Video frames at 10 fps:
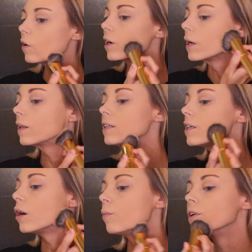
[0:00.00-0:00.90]
Okay,
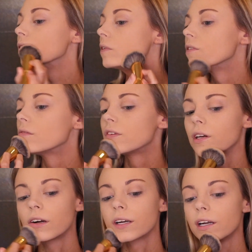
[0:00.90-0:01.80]
that's helping
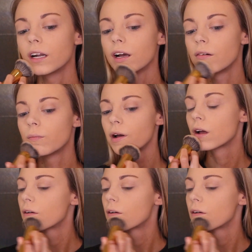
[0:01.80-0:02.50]
darken it up.